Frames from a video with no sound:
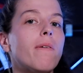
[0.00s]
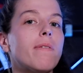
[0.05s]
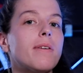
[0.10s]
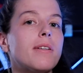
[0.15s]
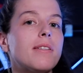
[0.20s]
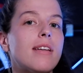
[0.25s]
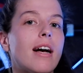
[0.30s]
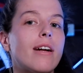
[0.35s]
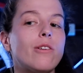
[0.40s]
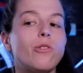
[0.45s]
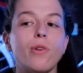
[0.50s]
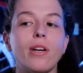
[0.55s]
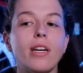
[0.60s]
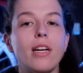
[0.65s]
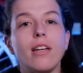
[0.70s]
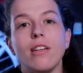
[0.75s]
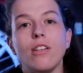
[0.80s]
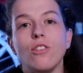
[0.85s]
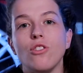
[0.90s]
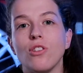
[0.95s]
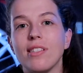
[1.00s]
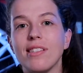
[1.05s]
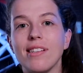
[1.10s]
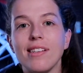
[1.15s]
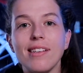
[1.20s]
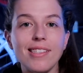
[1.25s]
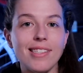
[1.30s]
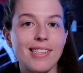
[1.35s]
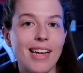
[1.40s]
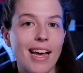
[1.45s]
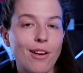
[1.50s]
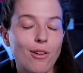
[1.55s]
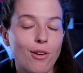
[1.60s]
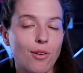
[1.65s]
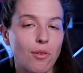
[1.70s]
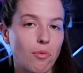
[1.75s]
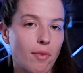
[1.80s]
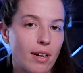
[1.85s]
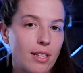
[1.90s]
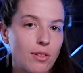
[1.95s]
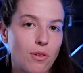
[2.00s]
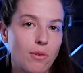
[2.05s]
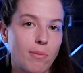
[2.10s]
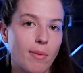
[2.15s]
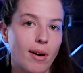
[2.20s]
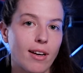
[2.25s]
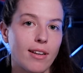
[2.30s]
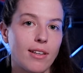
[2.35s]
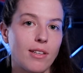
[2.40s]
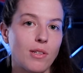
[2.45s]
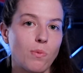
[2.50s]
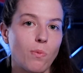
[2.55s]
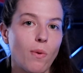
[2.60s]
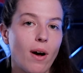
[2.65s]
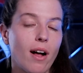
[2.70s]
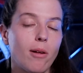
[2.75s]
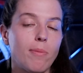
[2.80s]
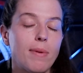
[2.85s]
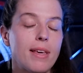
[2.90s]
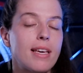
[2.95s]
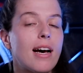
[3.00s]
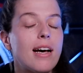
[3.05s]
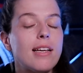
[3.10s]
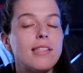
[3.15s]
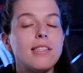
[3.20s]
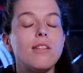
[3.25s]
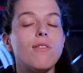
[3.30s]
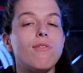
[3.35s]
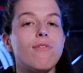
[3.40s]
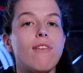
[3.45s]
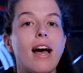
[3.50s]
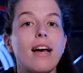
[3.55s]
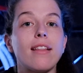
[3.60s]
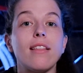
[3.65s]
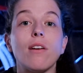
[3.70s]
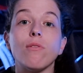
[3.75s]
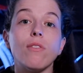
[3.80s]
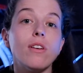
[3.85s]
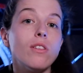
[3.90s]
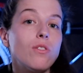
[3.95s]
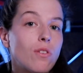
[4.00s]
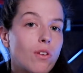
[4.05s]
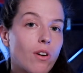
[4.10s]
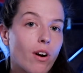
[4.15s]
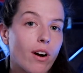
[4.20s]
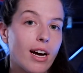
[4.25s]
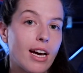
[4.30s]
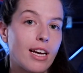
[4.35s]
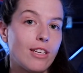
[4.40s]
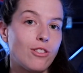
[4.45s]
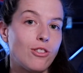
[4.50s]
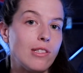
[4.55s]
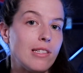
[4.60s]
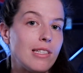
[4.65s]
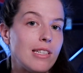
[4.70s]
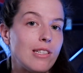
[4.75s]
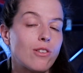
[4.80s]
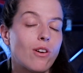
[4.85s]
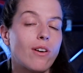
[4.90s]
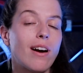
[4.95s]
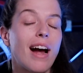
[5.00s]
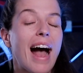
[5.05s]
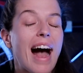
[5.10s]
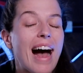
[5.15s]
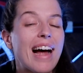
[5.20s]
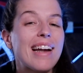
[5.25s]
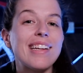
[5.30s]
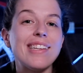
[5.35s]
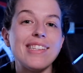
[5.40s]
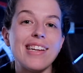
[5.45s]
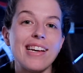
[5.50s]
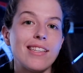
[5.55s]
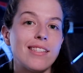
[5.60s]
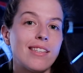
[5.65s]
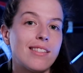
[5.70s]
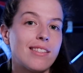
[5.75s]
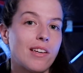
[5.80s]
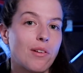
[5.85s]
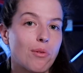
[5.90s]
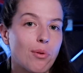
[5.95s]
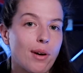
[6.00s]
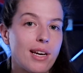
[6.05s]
oversaturated in just the standard rental market as well because of the fact that rental car agencies are adding Teslas like